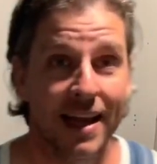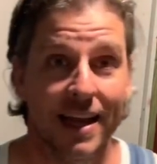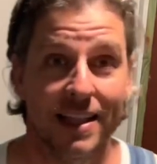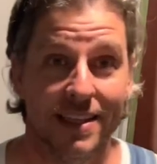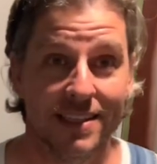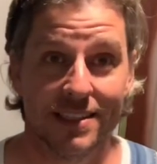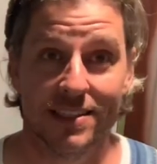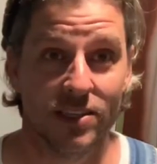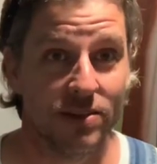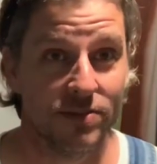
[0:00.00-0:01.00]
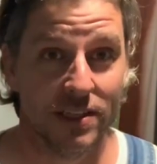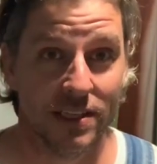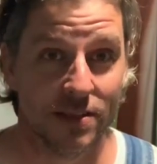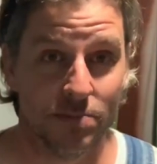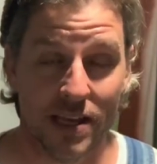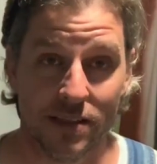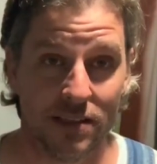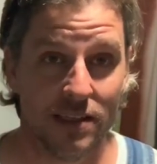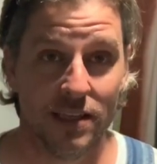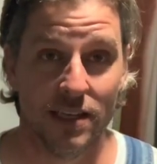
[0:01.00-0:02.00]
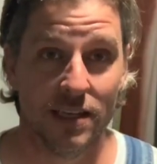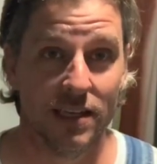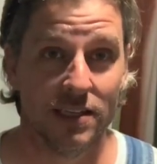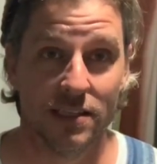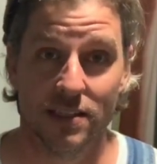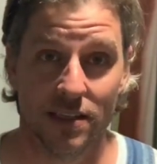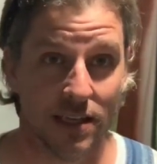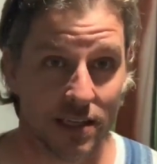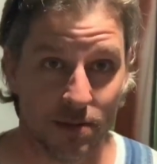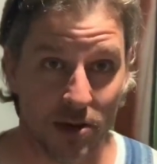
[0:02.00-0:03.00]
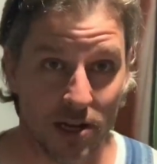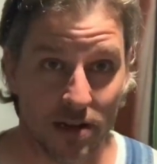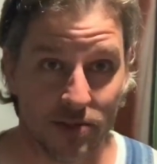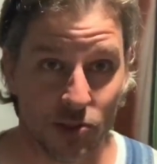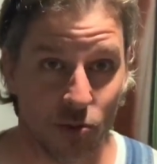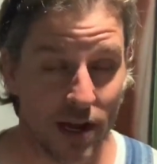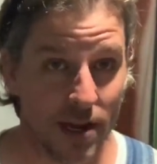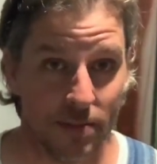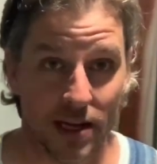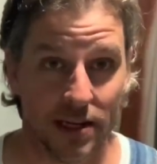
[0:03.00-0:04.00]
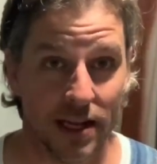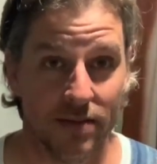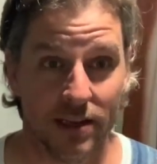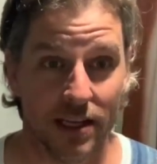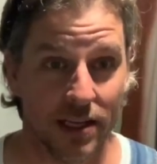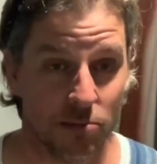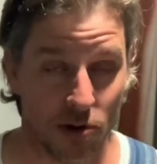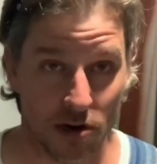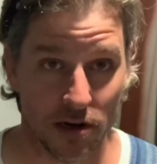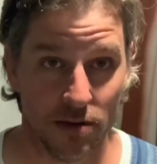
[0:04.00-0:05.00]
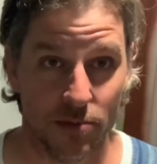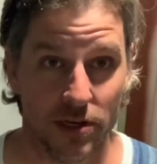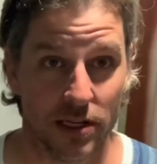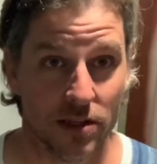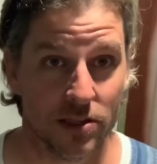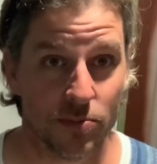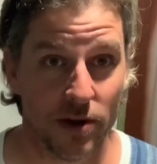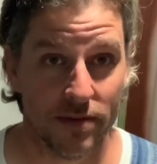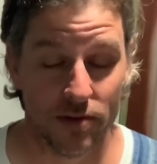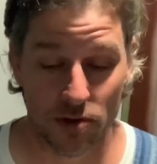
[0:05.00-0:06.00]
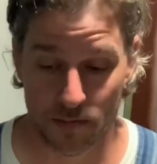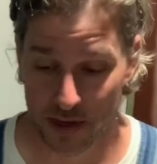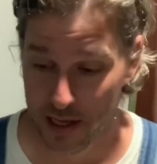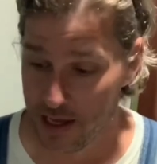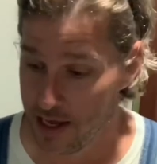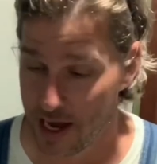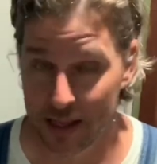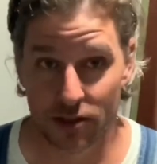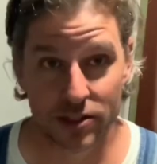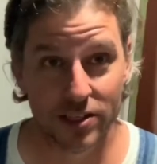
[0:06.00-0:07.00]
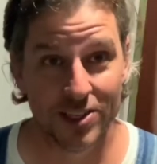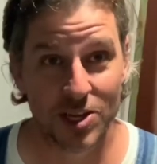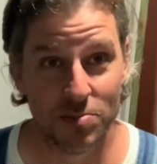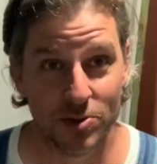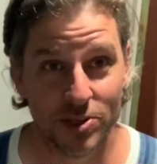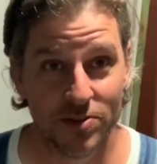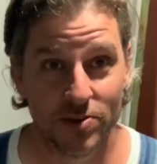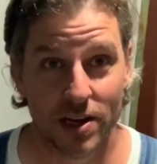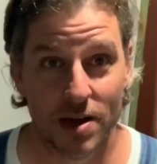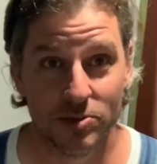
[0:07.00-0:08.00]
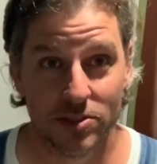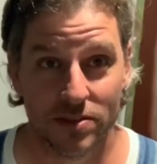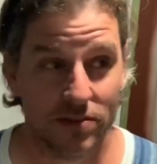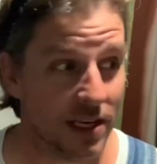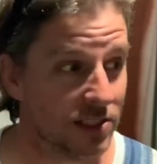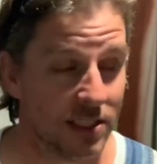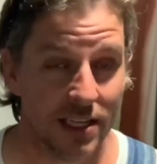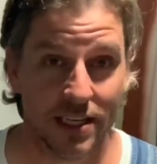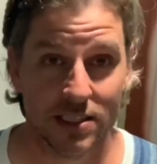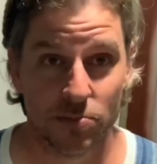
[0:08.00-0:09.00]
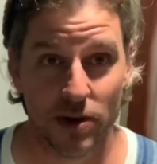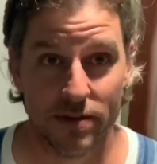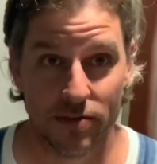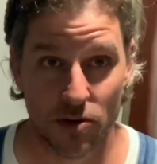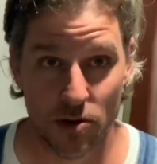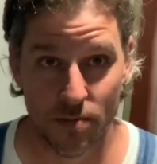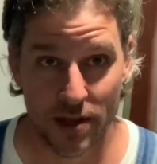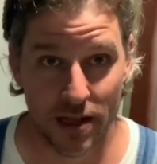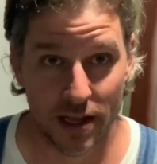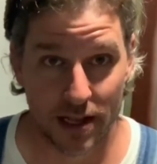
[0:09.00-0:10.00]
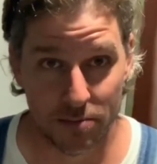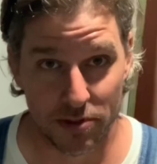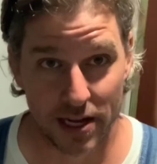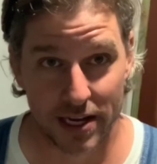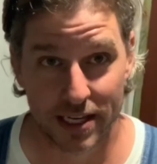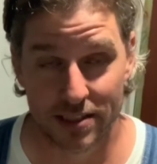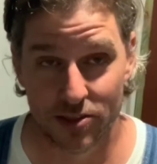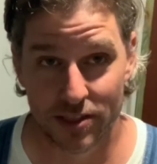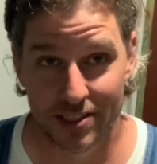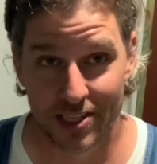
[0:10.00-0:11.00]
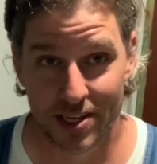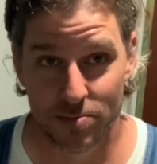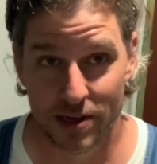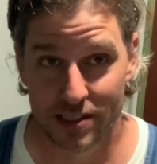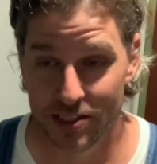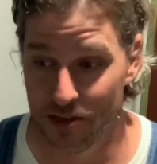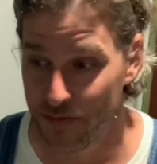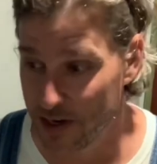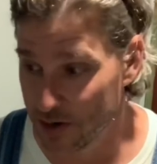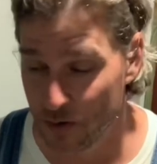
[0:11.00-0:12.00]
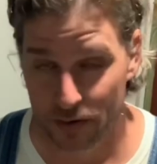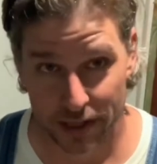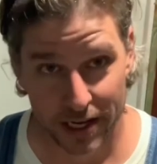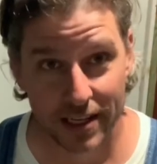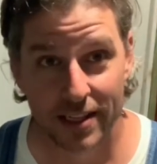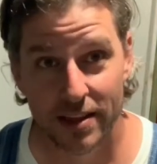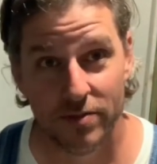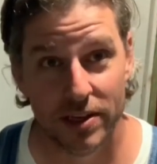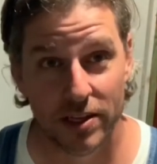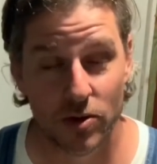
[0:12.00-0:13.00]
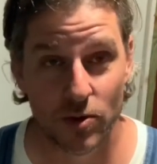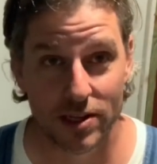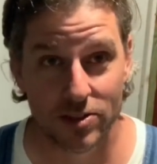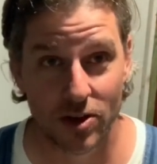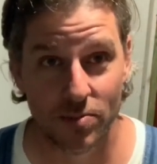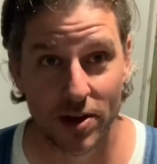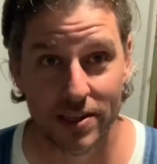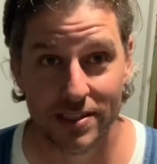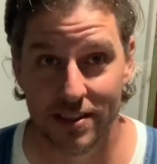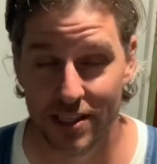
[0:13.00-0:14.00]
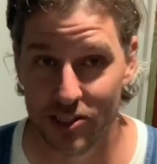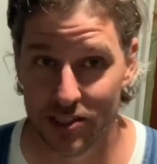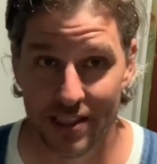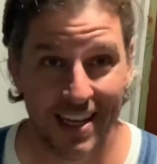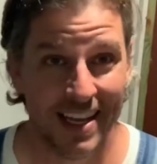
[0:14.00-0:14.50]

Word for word: This stuff is messy and it does not come off. So I am not having any part of putting on the spray foam. I looked at a couple of different options of actually getting spray foam and applying it to the container myself. I'll go over that in the video where I talk about insulation.